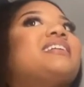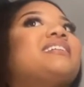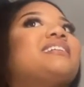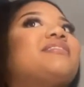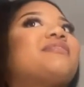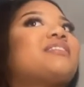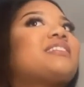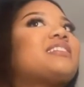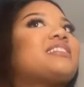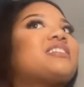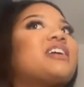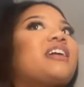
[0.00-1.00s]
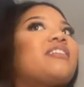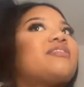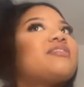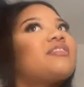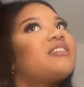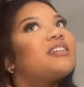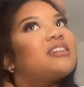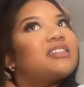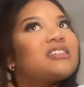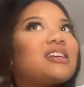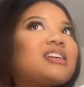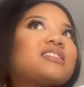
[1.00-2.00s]
the freaking chef,
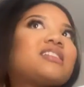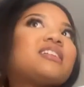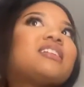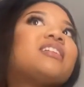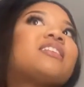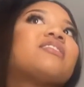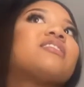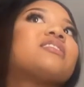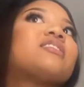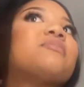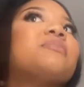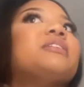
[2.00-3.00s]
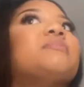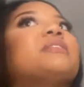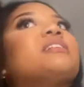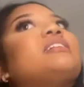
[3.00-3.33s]
just said he had a crush on me, but